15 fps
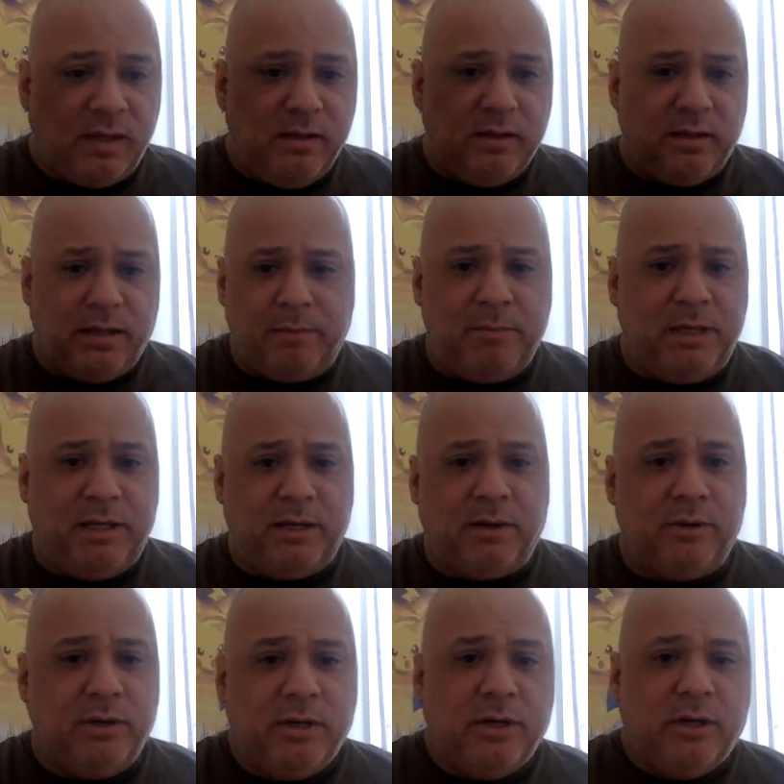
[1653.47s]
Let me
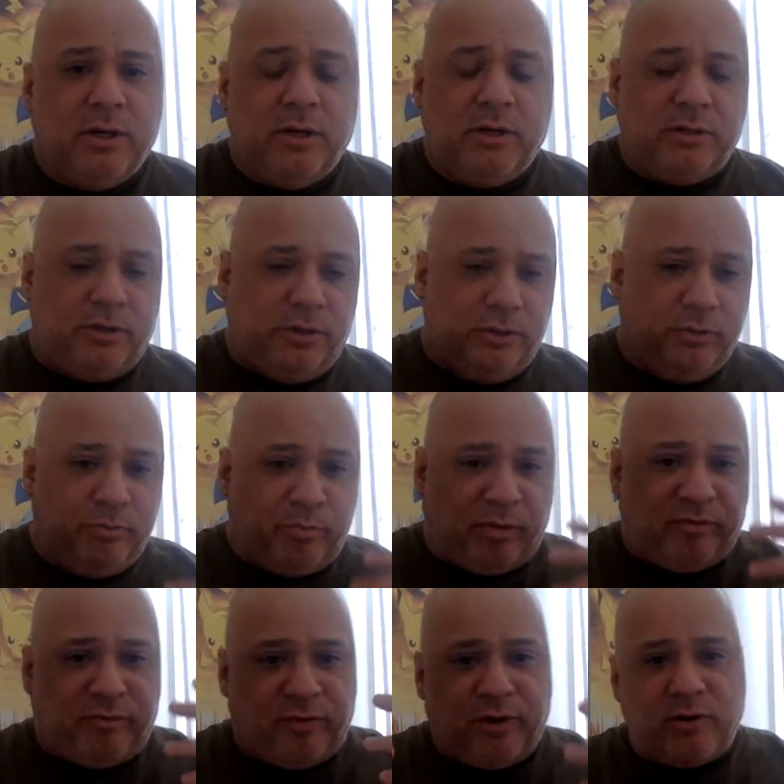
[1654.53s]
know. Do you
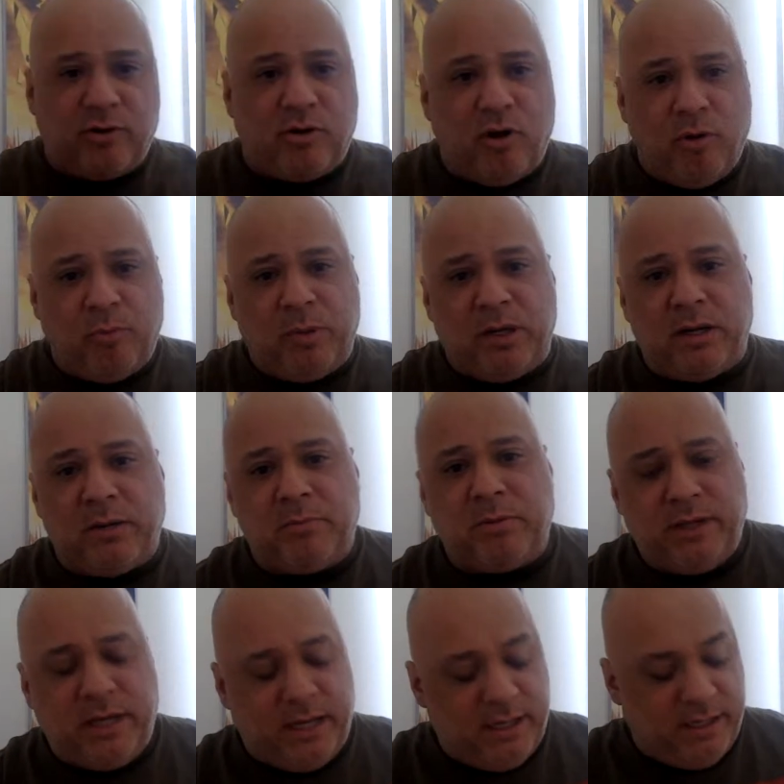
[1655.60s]
prefer to open up
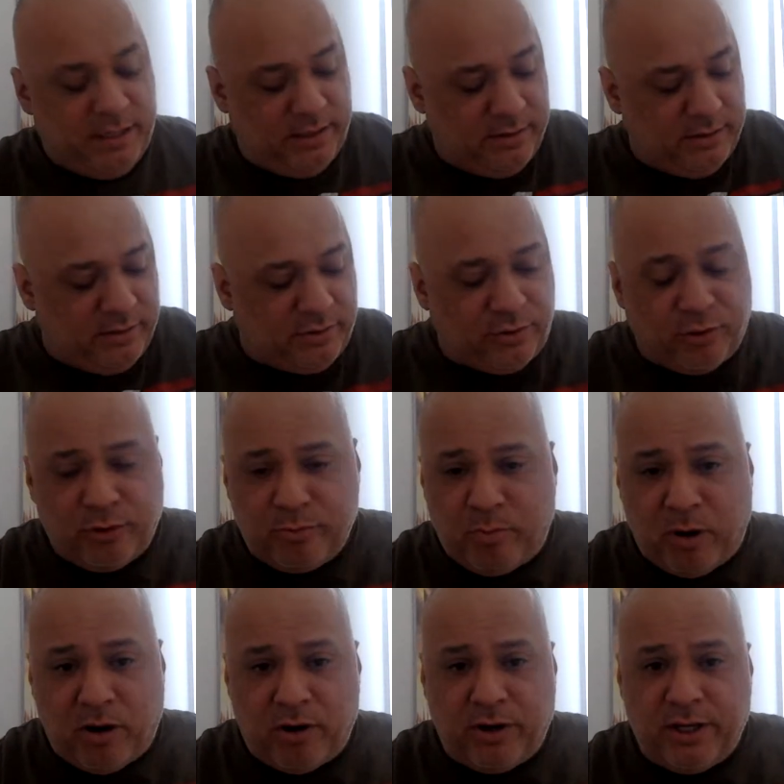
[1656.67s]
a third
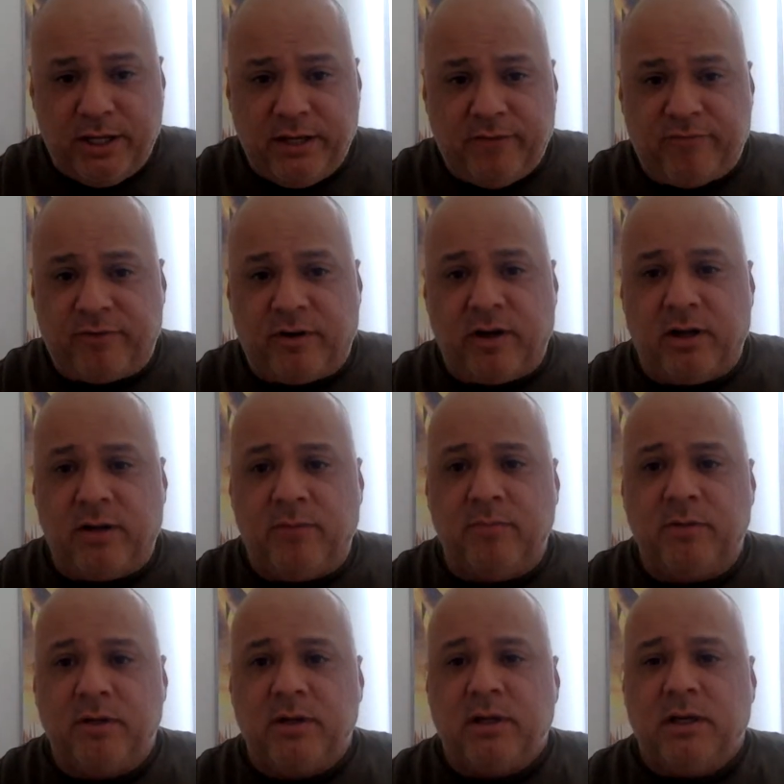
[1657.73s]
party
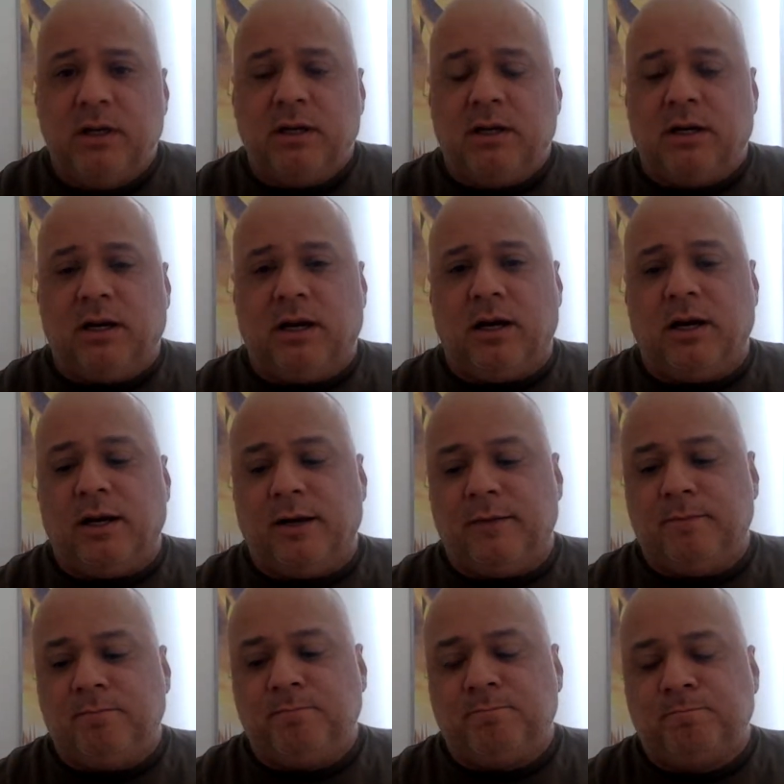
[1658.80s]
um,